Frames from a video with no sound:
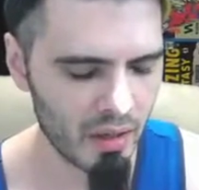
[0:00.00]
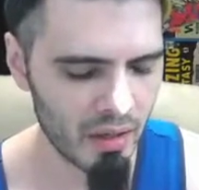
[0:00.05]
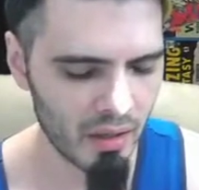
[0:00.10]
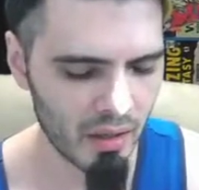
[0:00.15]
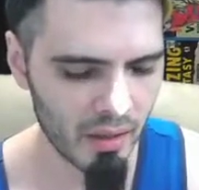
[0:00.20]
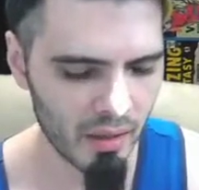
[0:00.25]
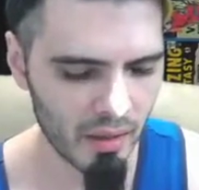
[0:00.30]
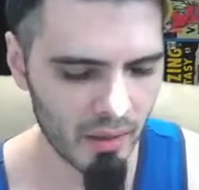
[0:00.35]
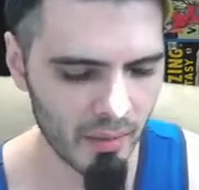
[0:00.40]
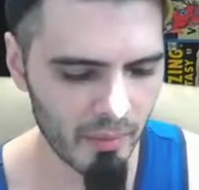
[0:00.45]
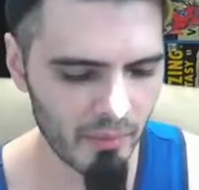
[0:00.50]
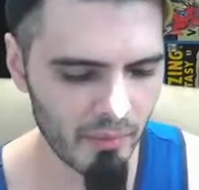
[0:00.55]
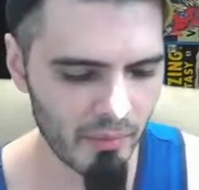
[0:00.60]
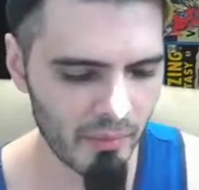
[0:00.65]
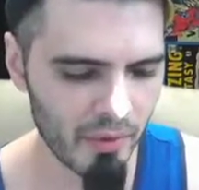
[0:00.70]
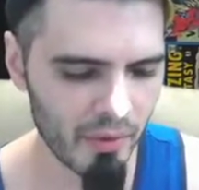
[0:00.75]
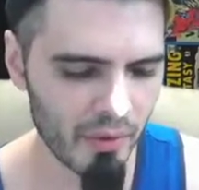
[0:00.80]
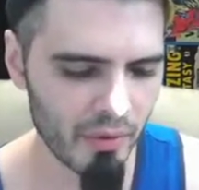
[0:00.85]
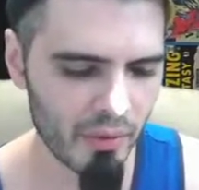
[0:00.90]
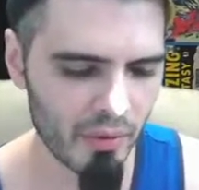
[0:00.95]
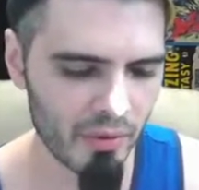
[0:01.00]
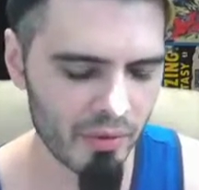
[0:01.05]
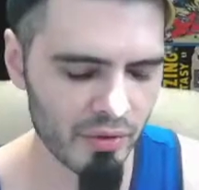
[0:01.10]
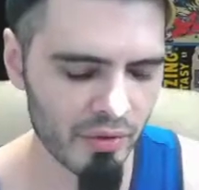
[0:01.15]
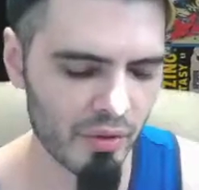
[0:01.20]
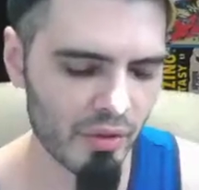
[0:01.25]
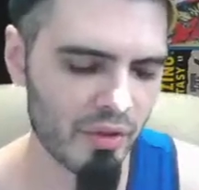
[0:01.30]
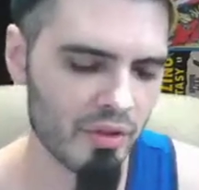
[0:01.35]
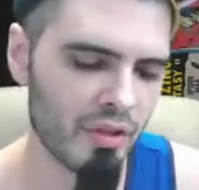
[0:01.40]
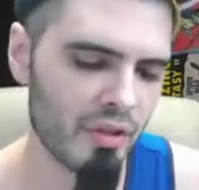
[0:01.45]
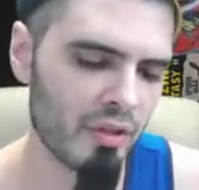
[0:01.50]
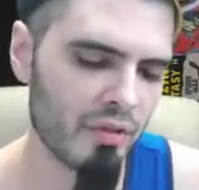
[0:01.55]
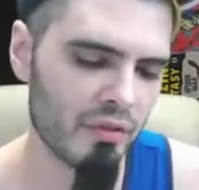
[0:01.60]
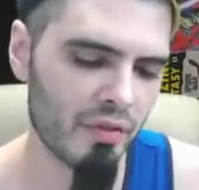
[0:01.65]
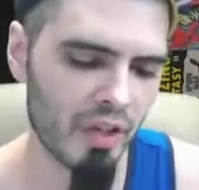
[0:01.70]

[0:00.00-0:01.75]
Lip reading: Thor's origins,